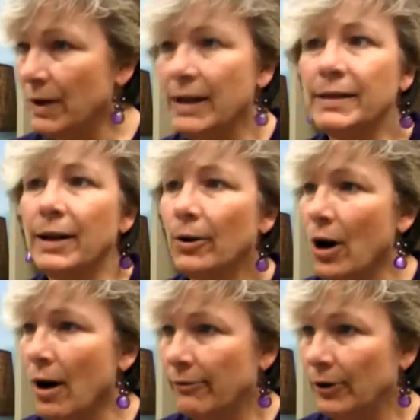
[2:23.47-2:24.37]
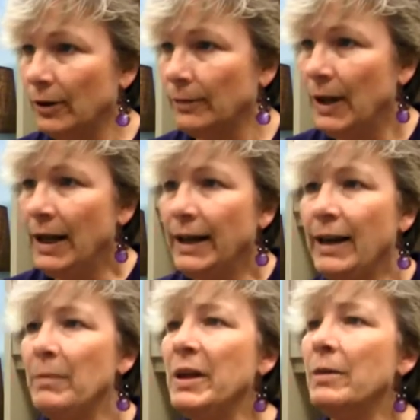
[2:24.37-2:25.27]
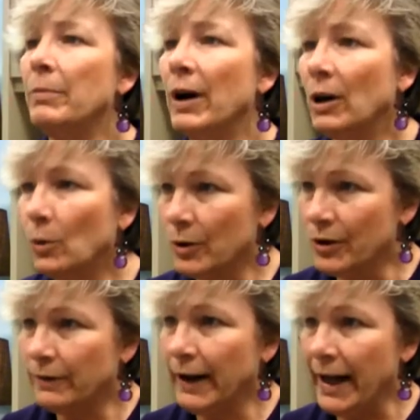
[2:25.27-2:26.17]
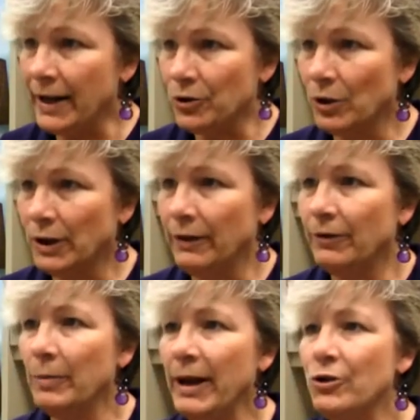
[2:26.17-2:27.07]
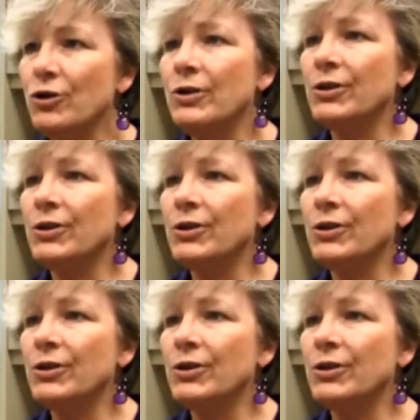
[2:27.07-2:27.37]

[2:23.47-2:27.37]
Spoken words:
is there an offer? Give me the borrower's financial information.